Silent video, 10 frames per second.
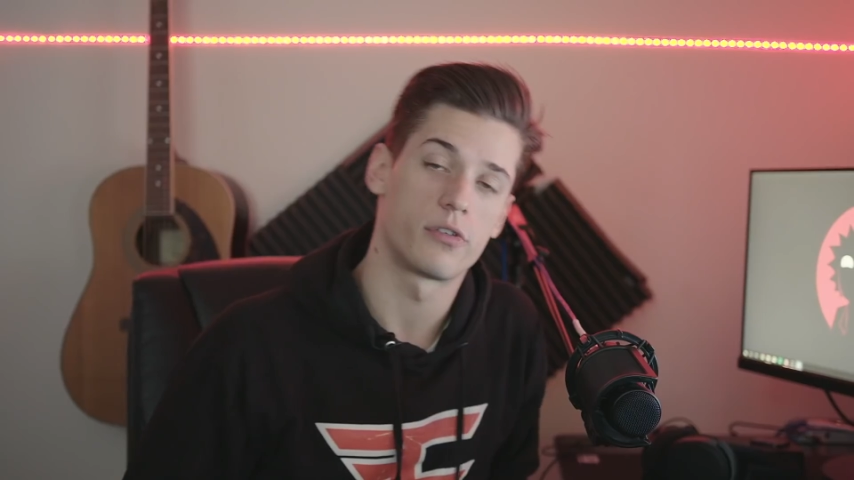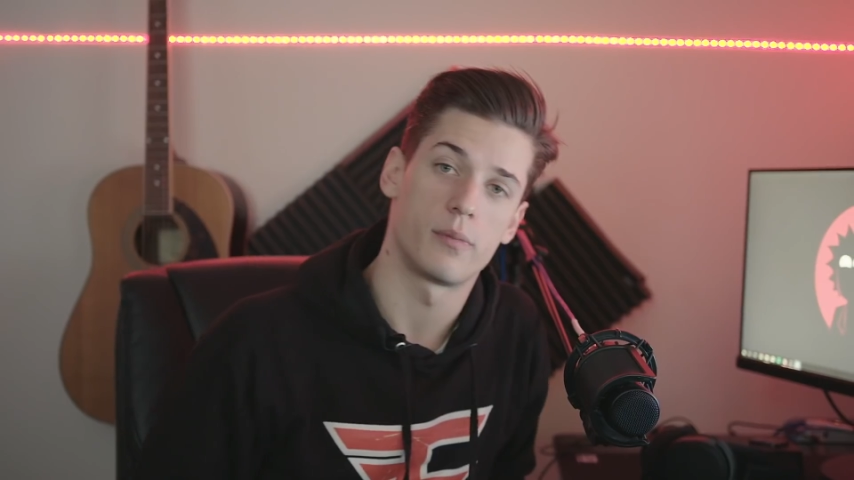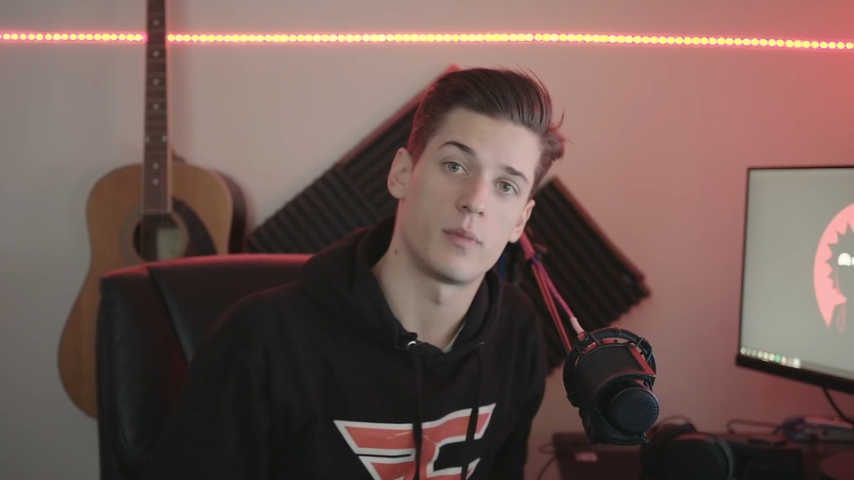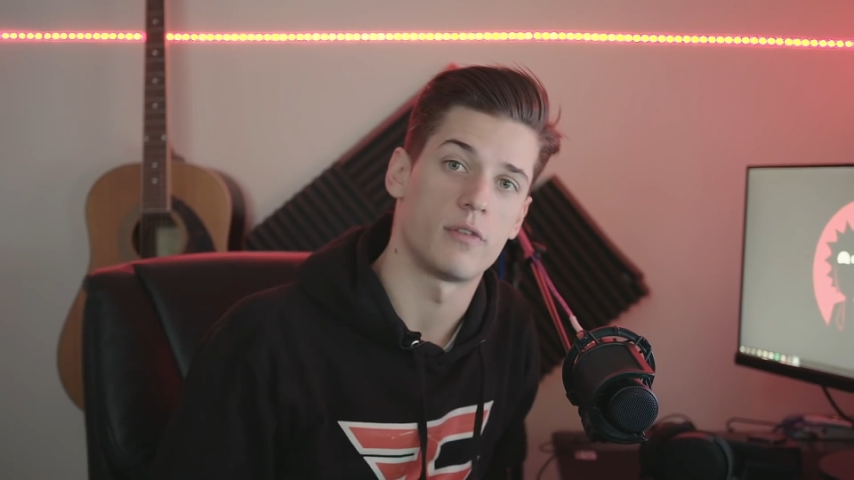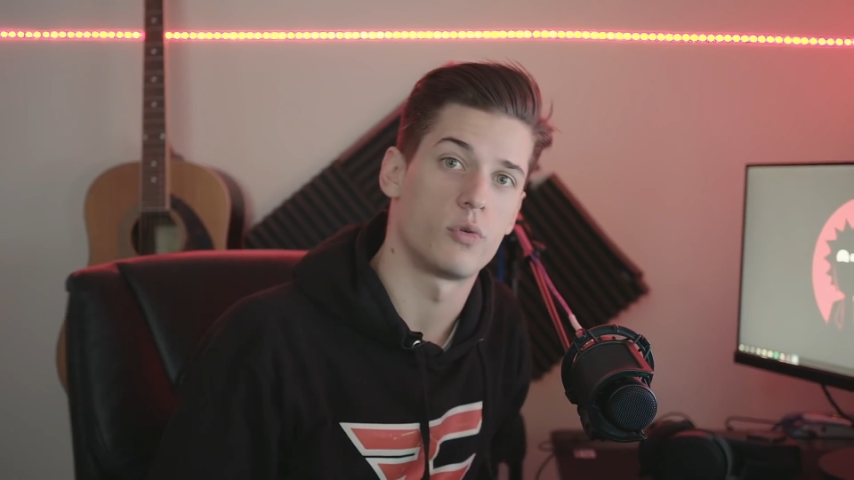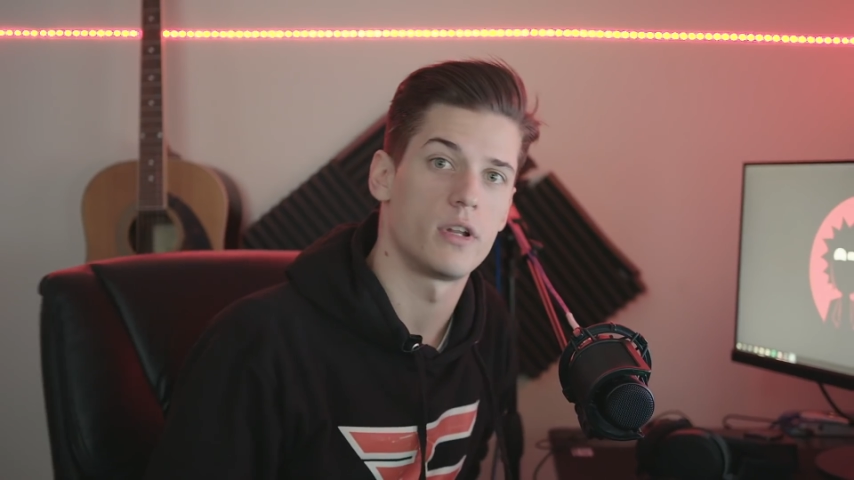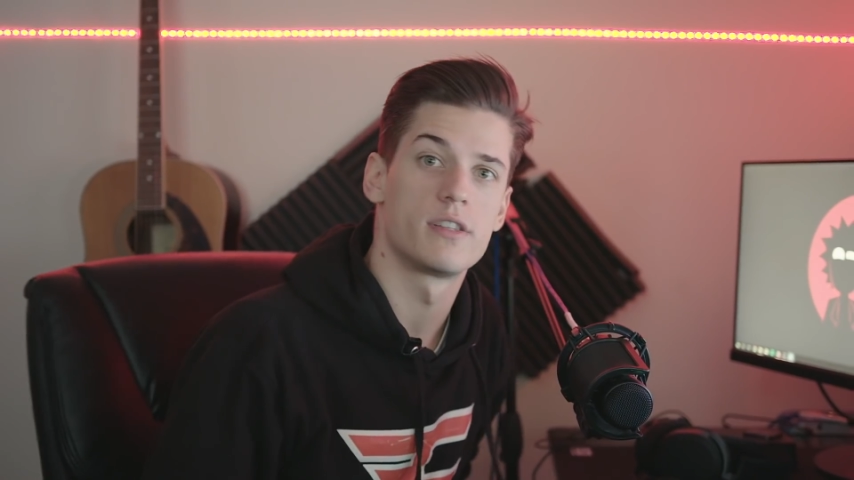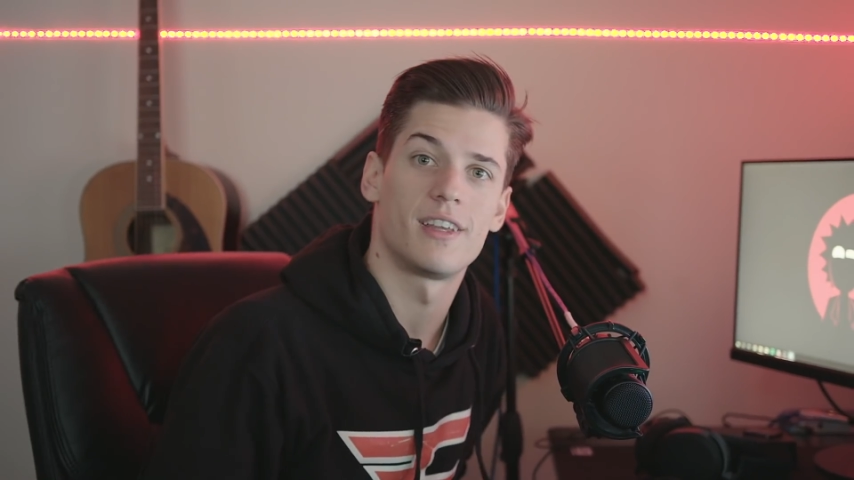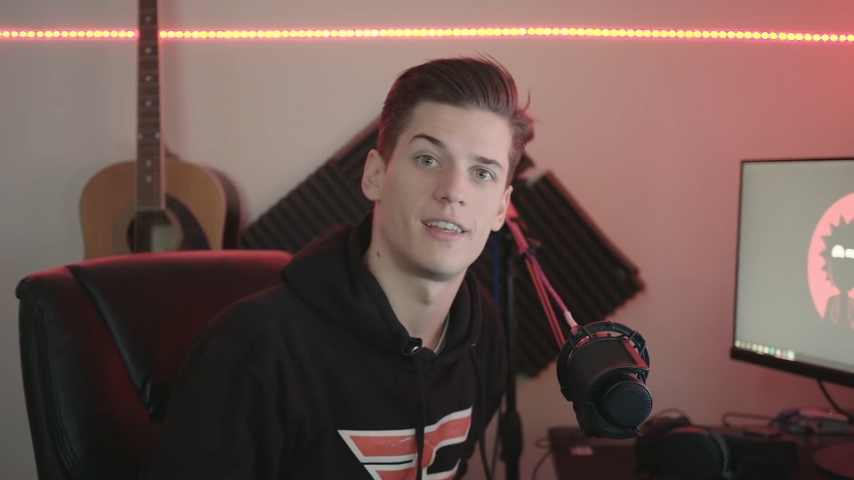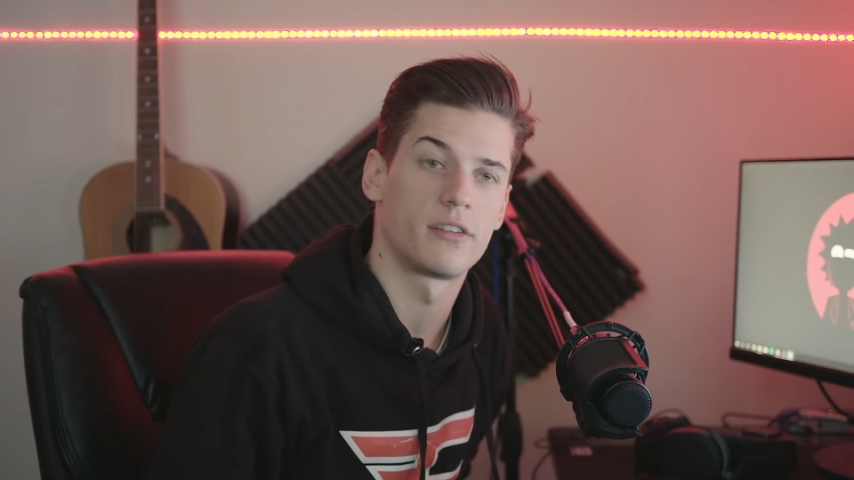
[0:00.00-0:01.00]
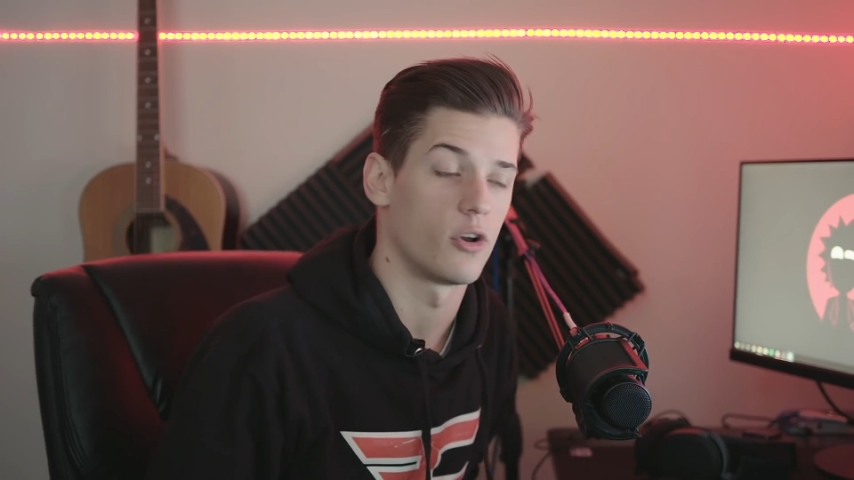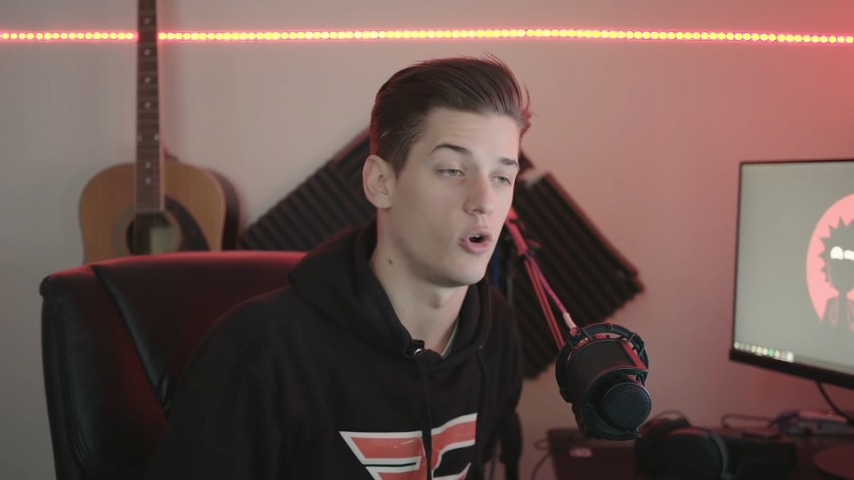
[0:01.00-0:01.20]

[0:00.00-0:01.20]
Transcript: Those have been my Fortnite settings.